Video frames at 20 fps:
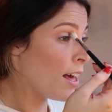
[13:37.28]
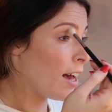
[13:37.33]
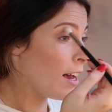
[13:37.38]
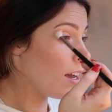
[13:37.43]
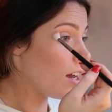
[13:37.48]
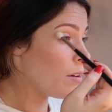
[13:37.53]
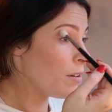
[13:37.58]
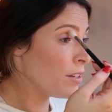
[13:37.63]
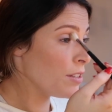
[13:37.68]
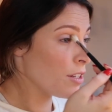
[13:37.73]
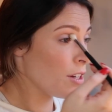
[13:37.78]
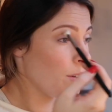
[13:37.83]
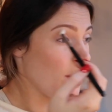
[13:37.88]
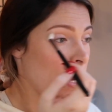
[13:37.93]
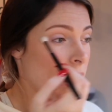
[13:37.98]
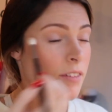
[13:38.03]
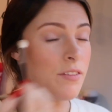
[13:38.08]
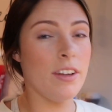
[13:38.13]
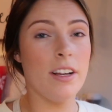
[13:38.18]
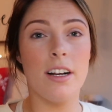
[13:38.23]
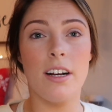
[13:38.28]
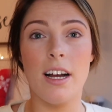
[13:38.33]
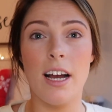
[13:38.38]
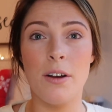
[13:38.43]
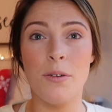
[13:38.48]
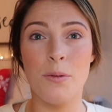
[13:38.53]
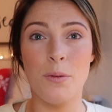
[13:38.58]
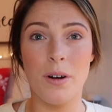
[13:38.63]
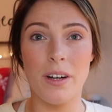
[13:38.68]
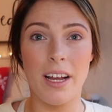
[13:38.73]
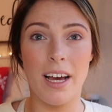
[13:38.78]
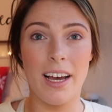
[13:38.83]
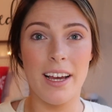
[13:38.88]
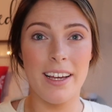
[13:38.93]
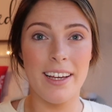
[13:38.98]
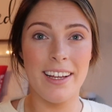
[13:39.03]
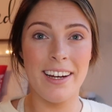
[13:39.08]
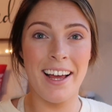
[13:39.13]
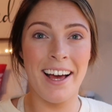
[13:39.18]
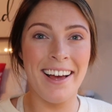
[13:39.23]
I always go heavier on one
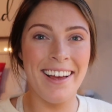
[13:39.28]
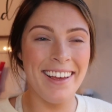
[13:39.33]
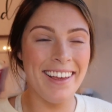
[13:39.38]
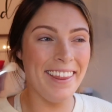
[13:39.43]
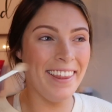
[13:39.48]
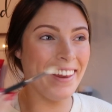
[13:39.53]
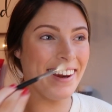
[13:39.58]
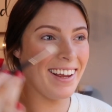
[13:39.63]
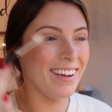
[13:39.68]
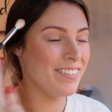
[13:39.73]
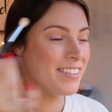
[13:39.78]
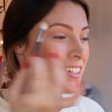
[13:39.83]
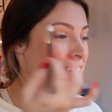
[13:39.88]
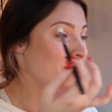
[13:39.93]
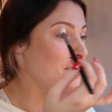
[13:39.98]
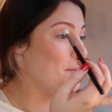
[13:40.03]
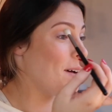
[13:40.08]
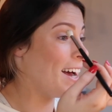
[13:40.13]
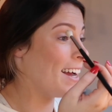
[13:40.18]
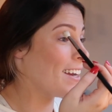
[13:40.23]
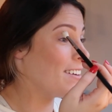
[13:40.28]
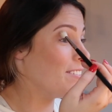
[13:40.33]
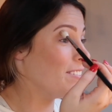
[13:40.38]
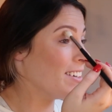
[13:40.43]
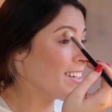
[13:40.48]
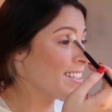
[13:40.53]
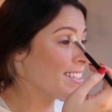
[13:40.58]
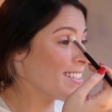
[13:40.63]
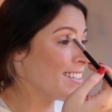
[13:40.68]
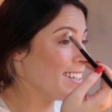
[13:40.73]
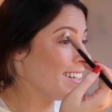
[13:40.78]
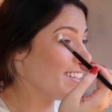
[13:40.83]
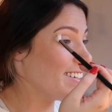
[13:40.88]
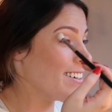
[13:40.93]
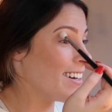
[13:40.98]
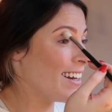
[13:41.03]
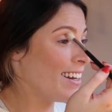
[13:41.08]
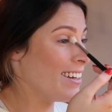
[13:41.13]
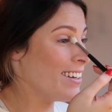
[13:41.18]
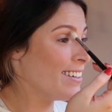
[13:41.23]
eye and then I have to go back and fix the
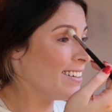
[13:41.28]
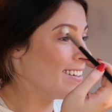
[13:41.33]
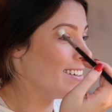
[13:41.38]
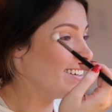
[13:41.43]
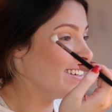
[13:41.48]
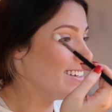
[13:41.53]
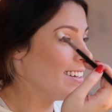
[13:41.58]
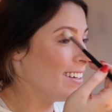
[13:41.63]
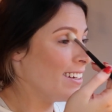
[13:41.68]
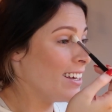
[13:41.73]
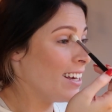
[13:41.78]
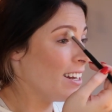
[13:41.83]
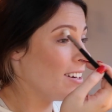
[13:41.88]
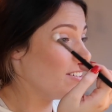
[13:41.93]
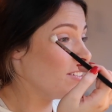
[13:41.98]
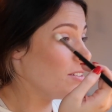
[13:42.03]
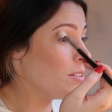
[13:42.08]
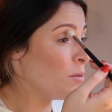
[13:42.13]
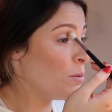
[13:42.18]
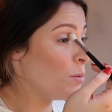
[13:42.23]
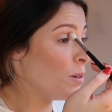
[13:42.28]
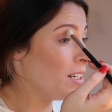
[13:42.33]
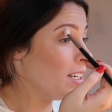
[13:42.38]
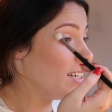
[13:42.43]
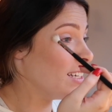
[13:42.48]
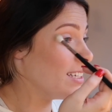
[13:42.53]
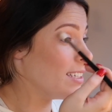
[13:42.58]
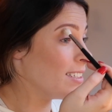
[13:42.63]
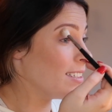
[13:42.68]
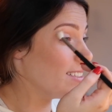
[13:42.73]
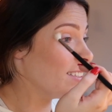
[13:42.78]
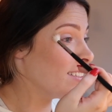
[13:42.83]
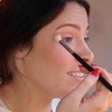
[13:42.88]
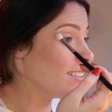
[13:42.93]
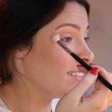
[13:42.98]
other eye. I don't know what it is.